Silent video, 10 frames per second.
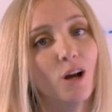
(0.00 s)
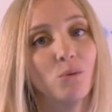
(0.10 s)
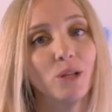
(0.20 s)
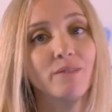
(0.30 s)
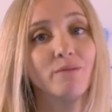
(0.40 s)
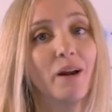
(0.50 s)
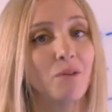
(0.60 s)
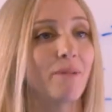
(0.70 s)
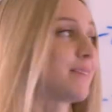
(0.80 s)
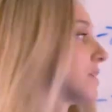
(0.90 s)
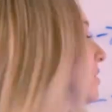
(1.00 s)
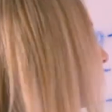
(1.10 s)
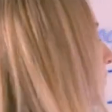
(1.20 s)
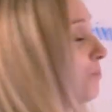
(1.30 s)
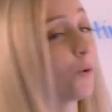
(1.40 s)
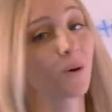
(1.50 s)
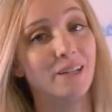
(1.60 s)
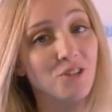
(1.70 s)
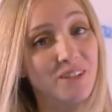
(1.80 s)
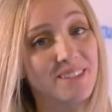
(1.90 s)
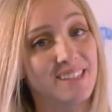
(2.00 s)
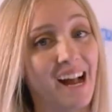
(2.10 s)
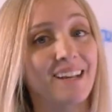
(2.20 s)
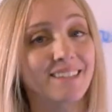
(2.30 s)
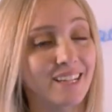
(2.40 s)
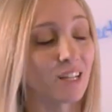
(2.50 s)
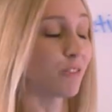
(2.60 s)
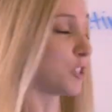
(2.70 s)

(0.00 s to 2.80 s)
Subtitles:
will even recommend more interests to add to here, which is